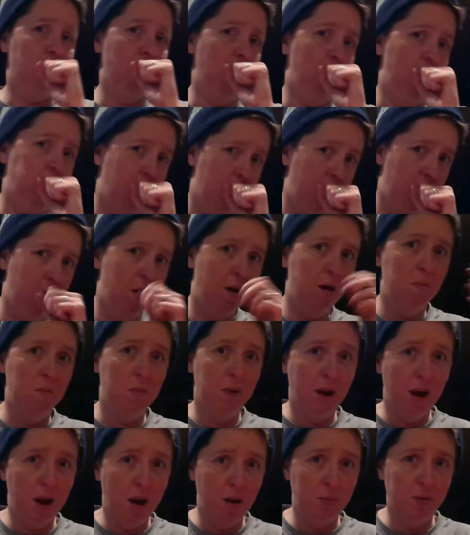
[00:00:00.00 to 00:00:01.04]

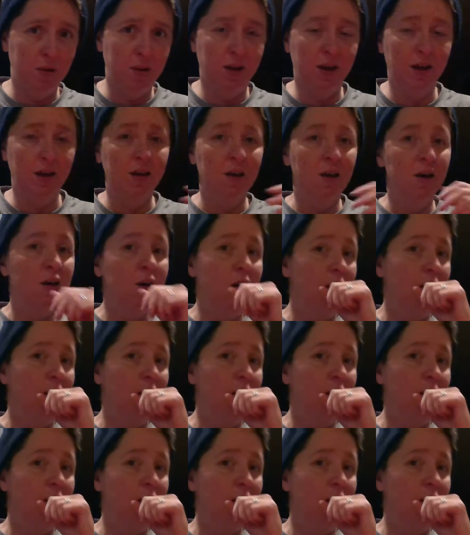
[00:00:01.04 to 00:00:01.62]
Monopoly,